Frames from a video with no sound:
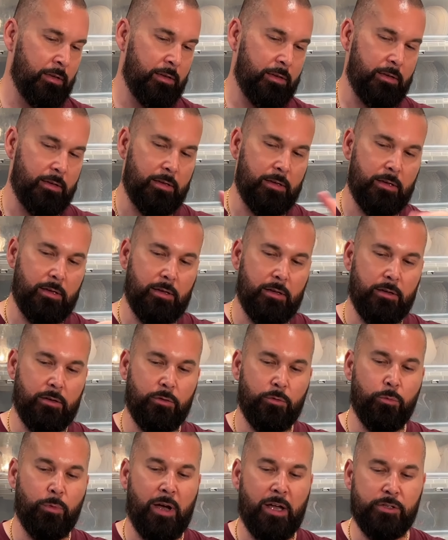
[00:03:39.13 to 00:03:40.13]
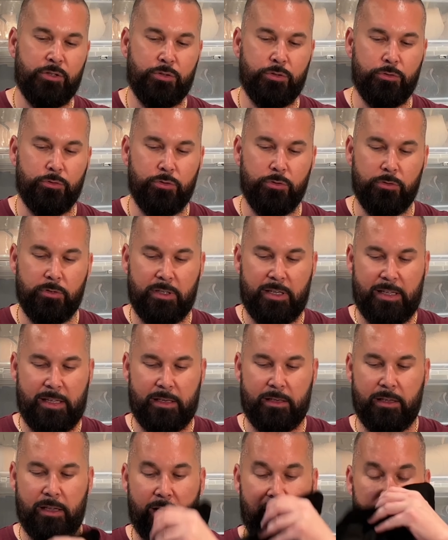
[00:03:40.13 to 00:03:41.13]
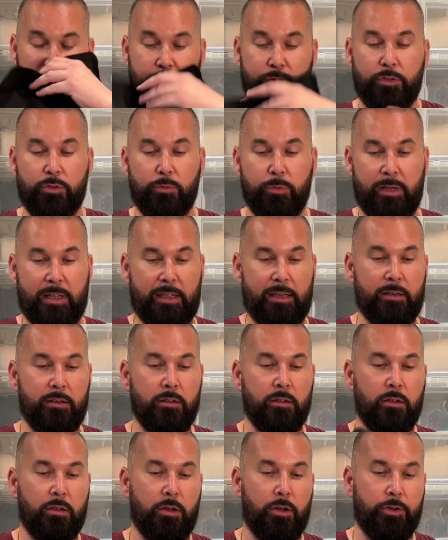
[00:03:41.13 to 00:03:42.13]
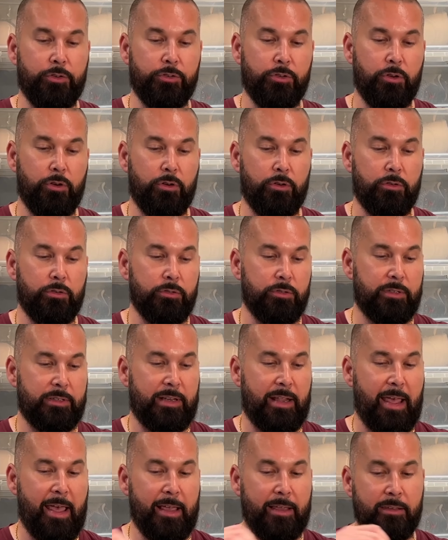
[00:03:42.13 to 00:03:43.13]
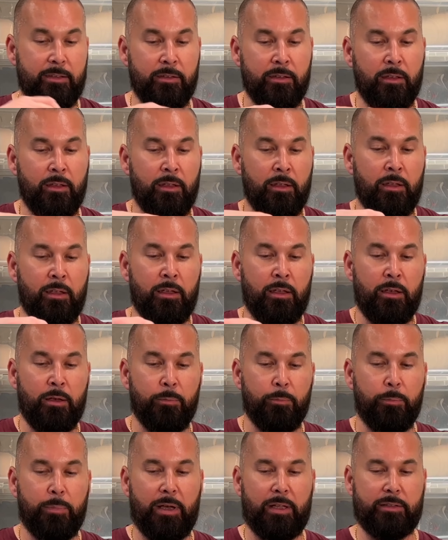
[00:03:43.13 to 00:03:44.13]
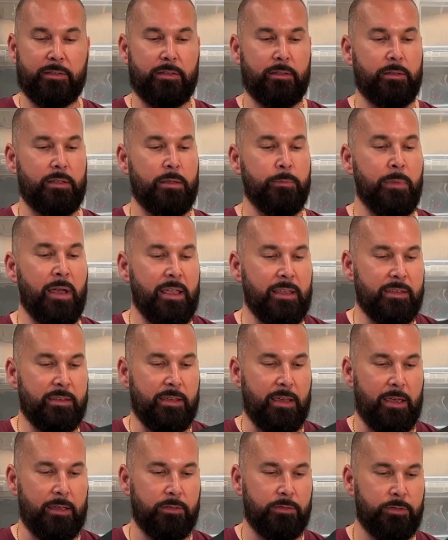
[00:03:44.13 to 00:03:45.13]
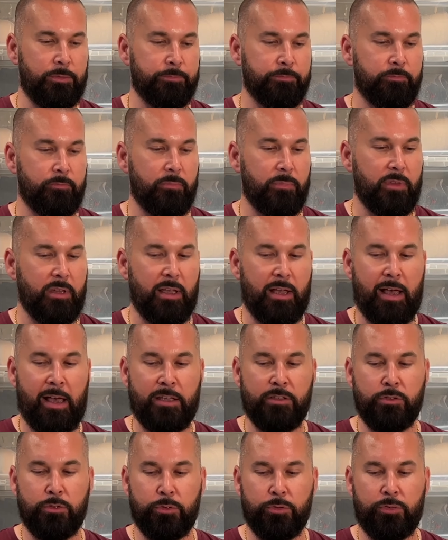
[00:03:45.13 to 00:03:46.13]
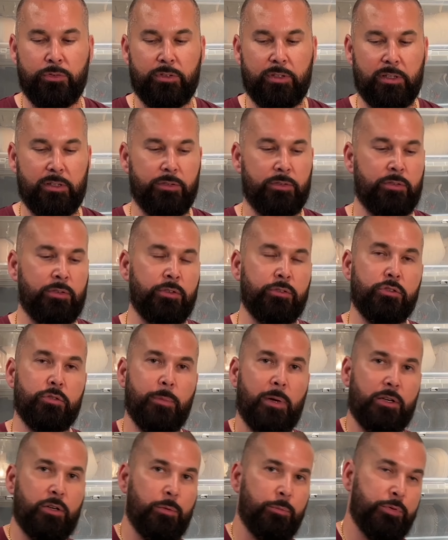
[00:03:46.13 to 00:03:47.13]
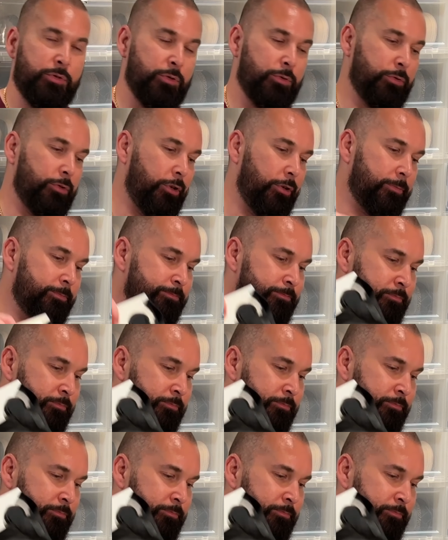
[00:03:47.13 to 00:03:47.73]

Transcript: Why should you need a screen on your DAC? But in my case, I use this to my computer.